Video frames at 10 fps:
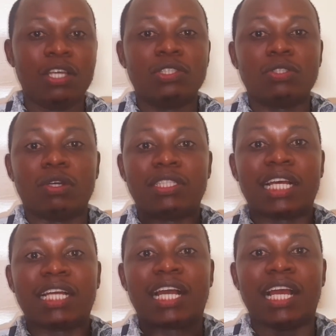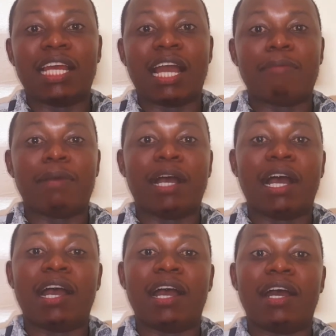So technically, I'm
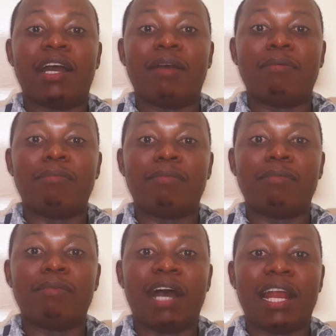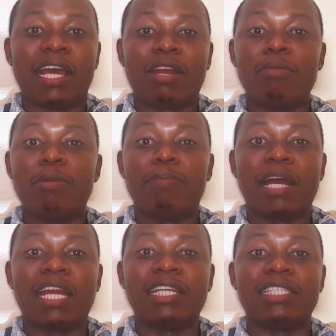a Nairobi
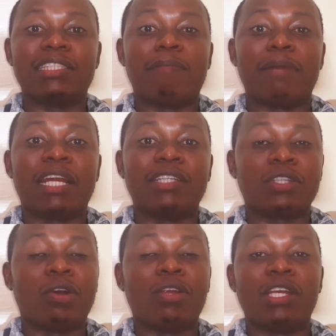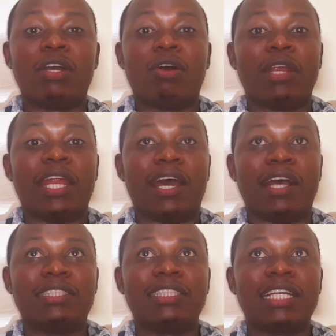parent is a parent only
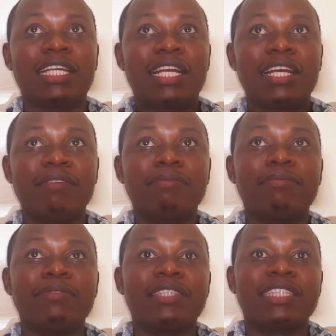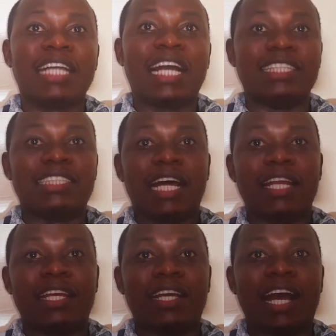on Saturday and
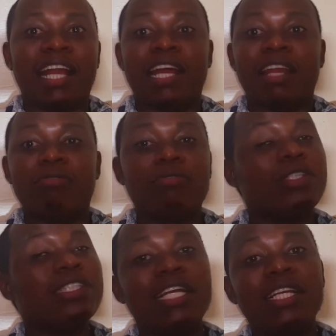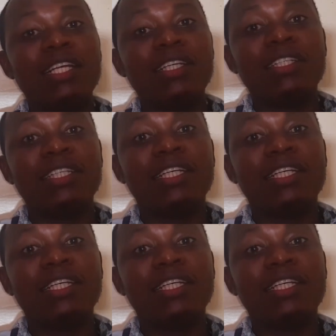Sunday. And unfortunately,